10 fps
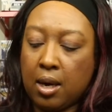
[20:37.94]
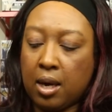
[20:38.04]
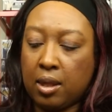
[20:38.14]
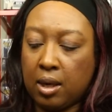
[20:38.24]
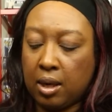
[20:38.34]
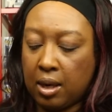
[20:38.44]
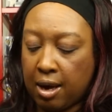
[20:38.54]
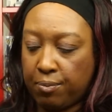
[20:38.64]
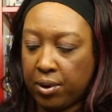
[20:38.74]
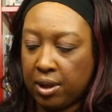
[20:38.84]
And then
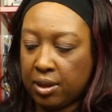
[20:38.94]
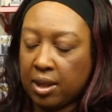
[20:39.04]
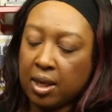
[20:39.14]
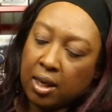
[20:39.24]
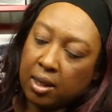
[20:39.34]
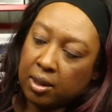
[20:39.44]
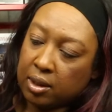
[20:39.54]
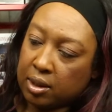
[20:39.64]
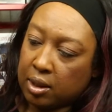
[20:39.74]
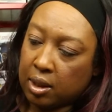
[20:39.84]
I put
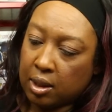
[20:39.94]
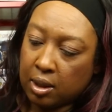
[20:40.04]
this,